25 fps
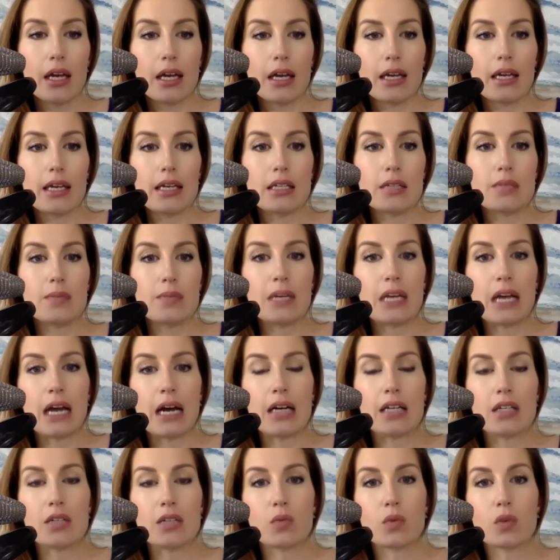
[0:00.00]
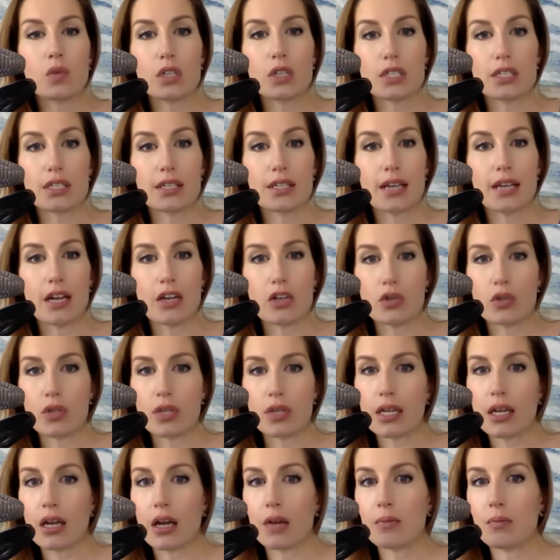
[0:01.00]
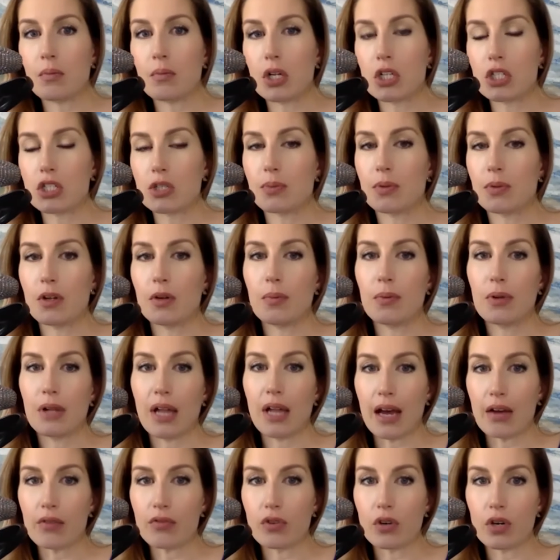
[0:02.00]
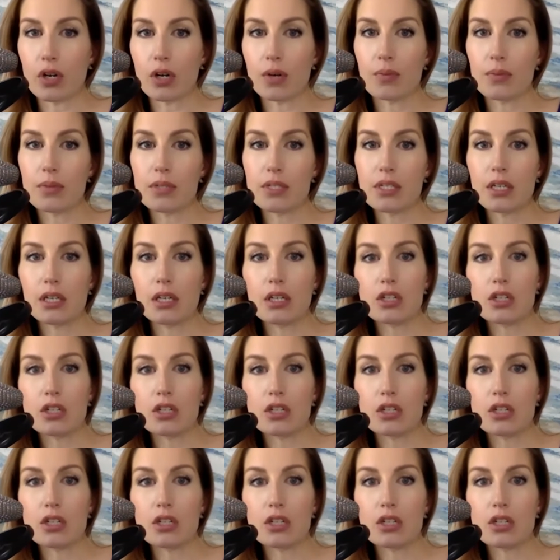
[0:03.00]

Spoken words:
is because we're scheduling on multiple platforms.